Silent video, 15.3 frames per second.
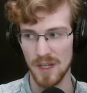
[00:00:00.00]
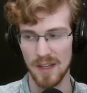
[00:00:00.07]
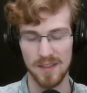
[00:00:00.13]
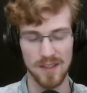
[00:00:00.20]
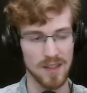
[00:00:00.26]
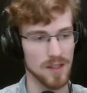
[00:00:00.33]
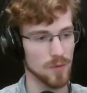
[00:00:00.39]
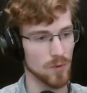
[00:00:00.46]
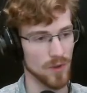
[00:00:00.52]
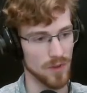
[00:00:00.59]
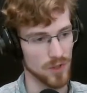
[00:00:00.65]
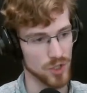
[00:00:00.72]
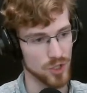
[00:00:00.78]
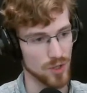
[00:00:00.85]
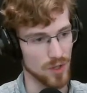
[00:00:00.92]
as I did for the
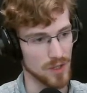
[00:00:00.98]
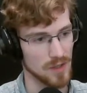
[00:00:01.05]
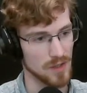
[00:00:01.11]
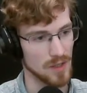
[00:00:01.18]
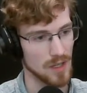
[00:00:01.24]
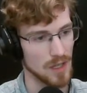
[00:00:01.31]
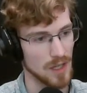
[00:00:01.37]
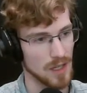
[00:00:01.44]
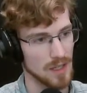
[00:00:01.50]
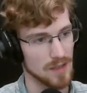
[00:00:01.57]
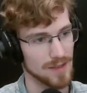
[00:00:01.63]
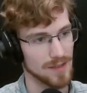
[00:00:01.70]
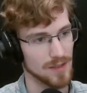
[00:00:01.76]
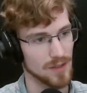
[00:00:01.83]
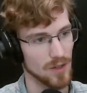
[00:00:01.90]
shirt.
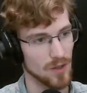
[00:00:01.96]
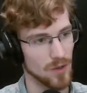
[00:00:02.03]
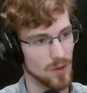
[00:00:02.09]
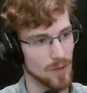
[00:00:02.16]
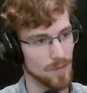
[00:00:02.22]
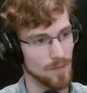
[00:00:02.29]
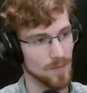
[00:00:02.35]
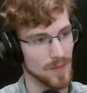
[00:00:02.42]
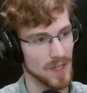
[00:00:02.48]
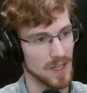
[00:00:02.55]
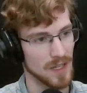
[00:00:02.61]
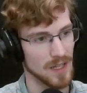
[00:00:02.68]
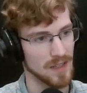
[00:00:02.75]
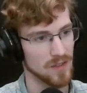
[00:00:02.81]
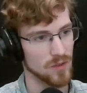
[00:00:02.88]
So
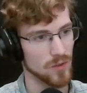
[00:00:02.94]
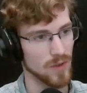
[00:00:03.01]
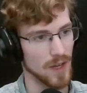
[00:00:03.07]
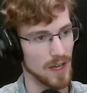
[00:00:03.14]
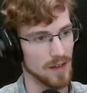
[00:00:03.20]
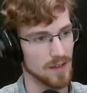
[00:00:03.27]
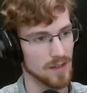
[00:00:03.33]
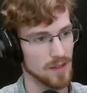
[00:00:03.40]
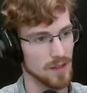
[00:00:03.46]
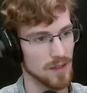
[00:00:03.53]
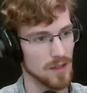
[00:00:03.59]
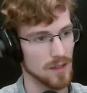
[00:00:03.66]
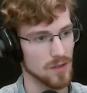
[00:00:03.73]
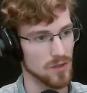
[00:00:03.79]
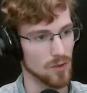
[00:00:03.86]
let's do that.
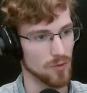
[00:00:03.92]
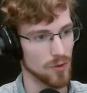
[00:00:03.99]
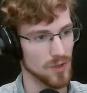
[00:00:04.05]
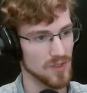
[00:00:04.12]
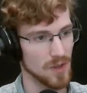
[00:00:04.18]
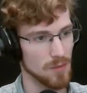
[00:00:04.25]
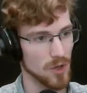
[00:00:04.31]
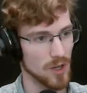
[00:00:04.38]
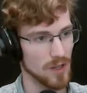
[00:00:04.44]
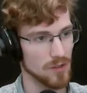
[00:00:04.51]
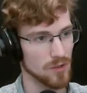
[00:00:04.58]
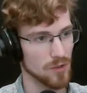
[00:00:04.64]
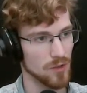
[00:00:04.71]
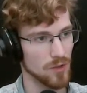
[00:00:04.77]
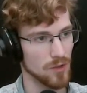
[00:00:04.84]
So first I'm going
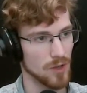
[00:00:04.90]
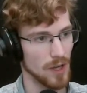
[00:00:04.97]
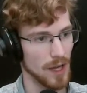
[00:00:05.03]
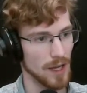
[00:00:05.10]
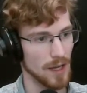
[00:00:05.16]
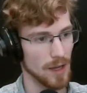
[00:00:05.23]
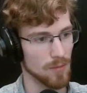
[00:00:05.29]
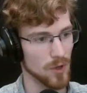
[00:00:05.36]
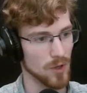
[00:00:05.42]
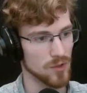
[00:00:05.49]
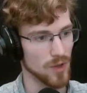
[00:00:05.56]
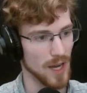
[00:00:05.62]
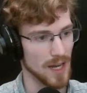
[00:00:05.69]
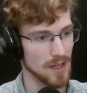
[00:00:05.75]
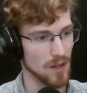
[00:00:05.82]
to
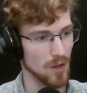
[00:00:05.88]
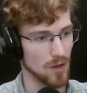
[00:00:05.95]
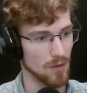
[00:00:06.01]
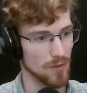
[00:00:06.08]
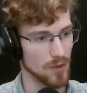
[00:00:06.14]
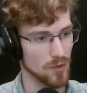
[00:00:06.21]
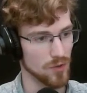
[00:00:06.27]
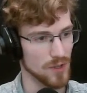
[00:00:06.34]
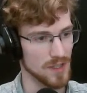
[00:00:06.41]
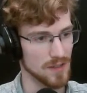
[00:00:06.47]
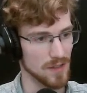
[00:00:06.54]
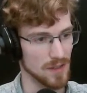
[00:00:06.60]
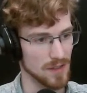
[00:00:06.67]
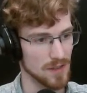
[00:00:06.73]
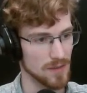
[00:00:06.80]
handle all of the
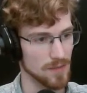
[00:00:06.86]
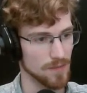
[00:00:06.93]
creases.